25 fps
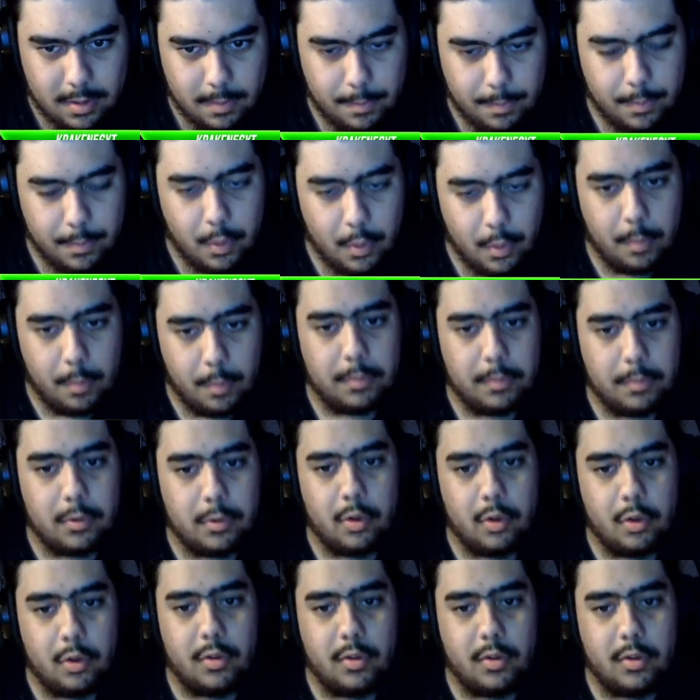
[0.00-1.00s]
Boom.
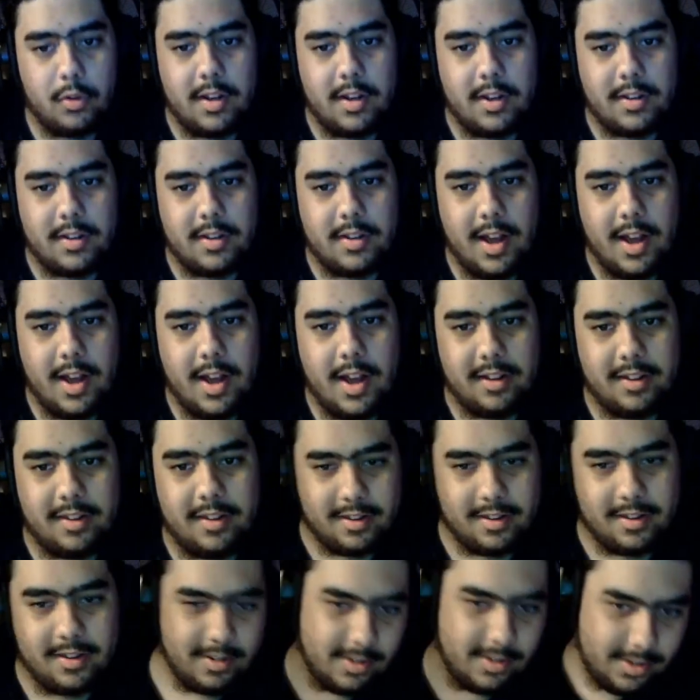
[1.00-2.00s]
Turns it into
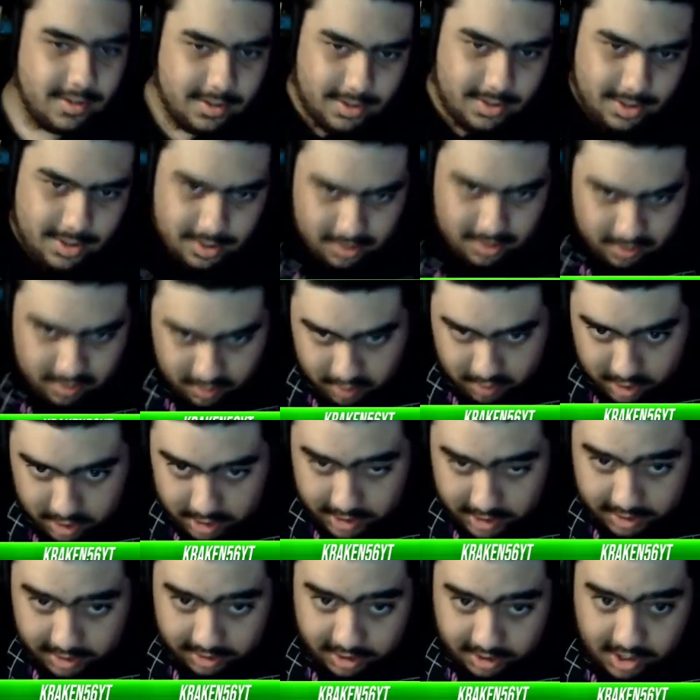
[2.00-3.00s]
ice. Or I
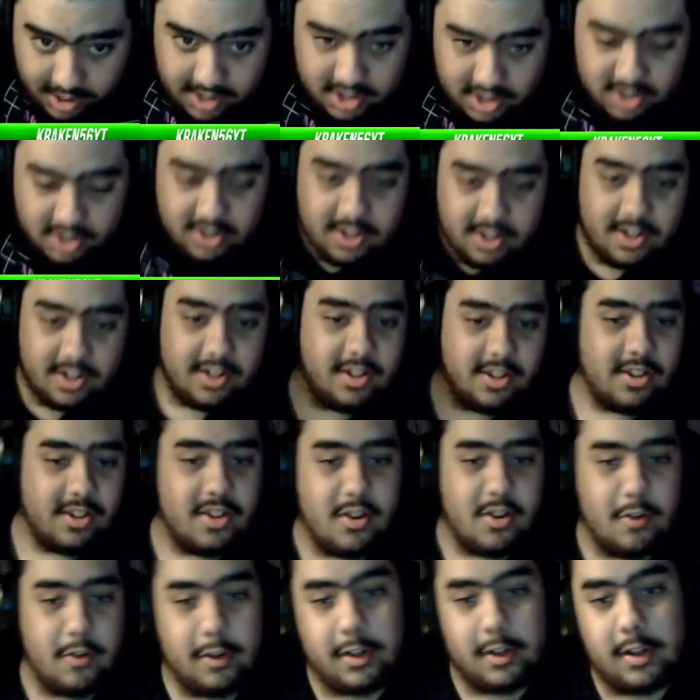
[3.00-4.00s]
guess I should say
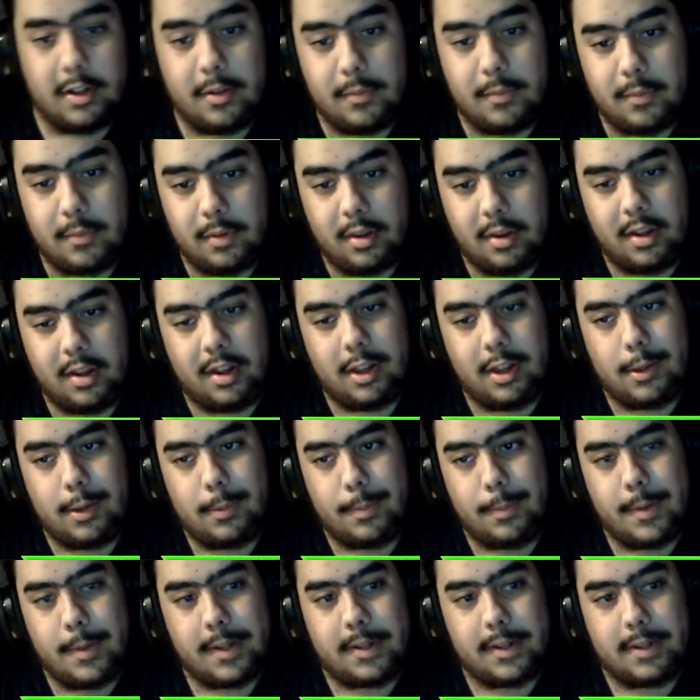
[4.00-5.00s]
snow. I didn't really
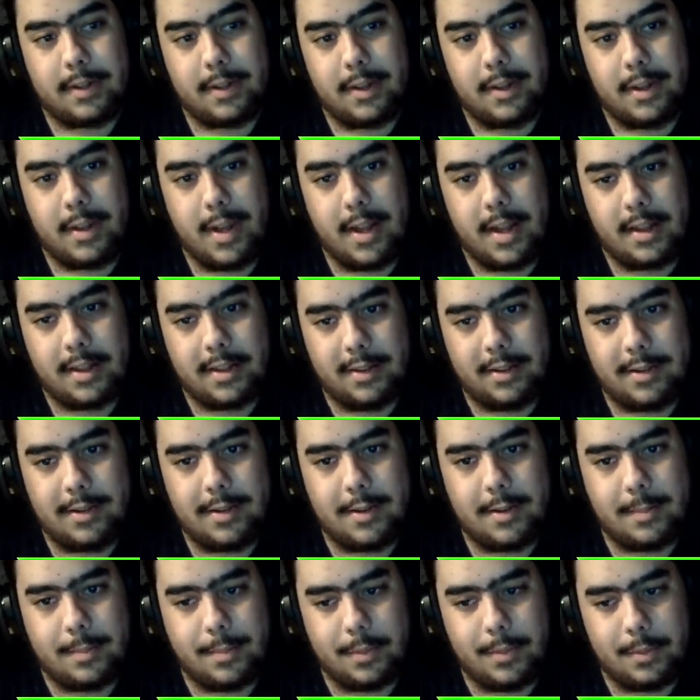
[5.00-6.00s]
expect that to
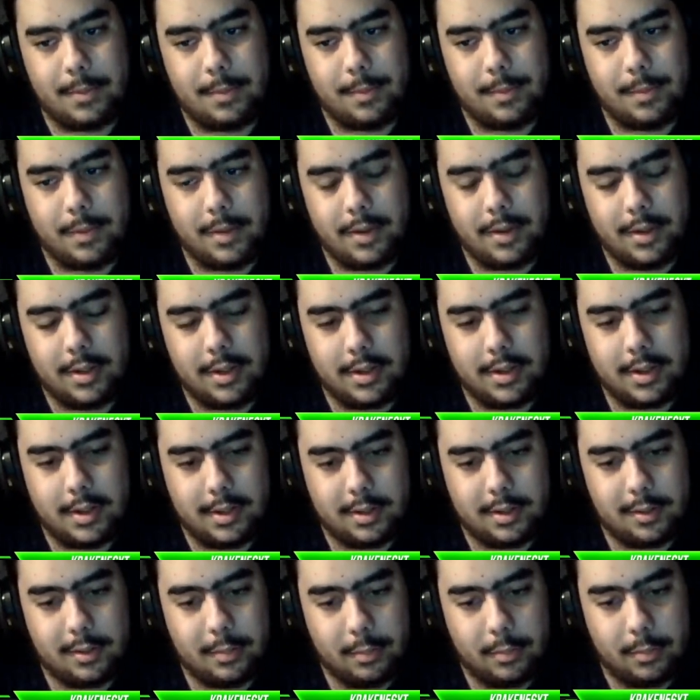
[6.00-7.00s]
happen, but
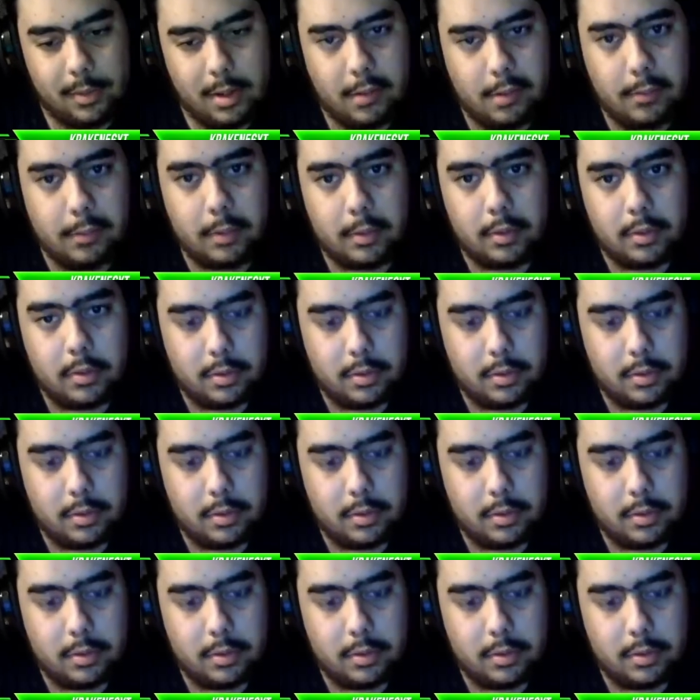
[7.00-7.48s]
it's whatever.